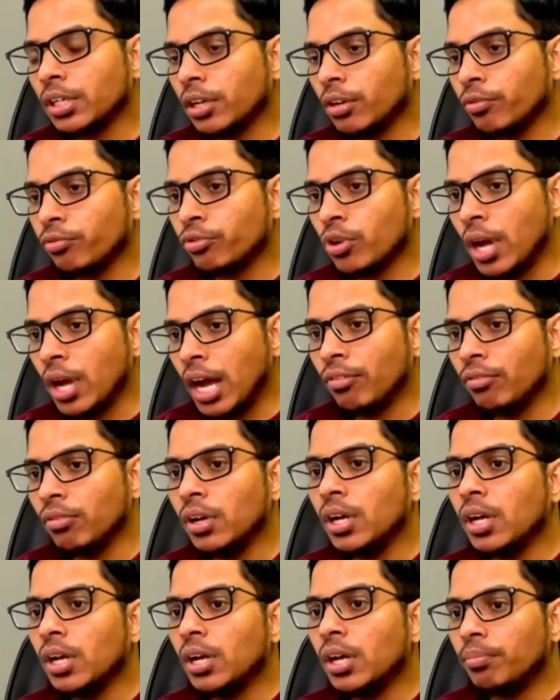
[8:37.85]
If you have
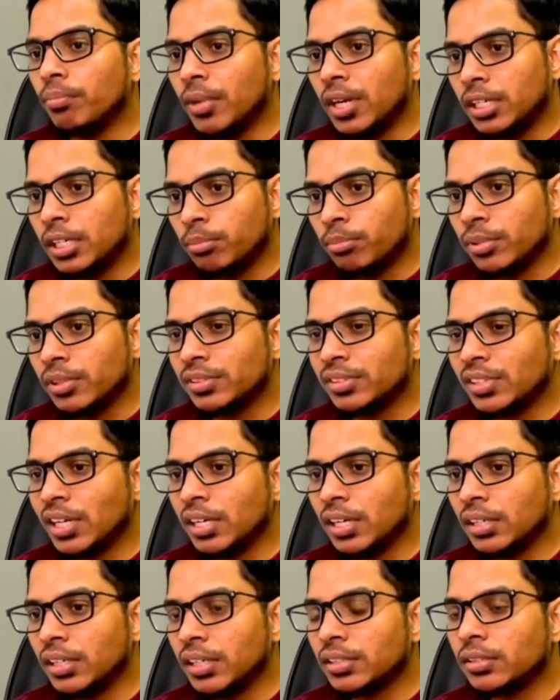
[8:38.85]
multiple
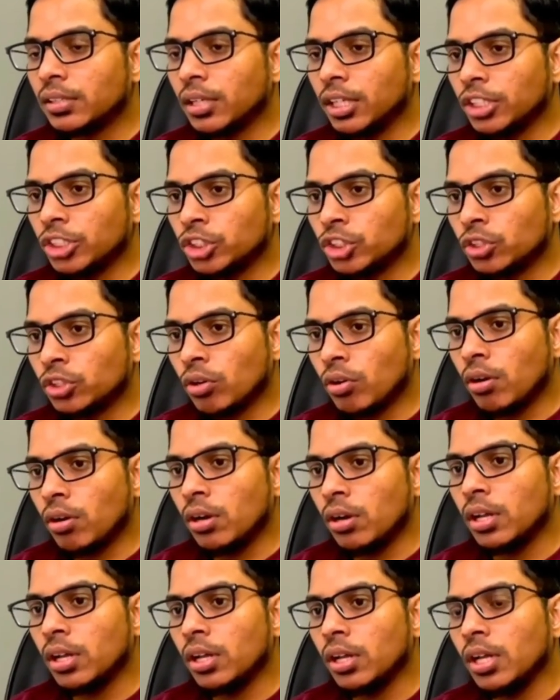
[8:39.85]
cylinders
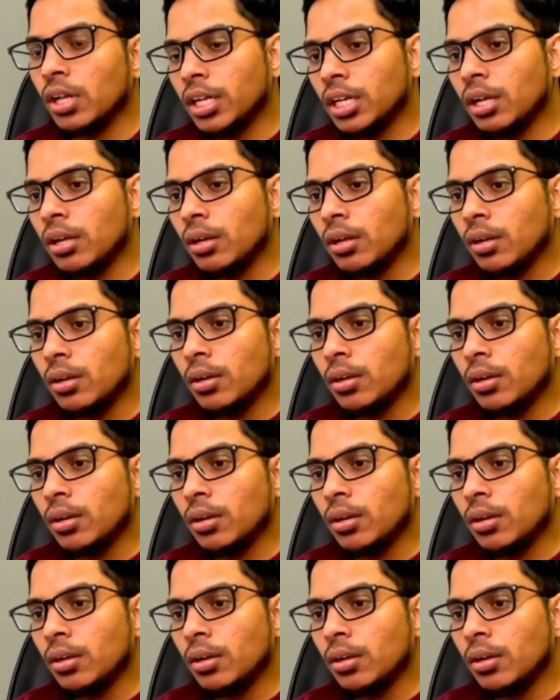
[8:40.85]
installed in a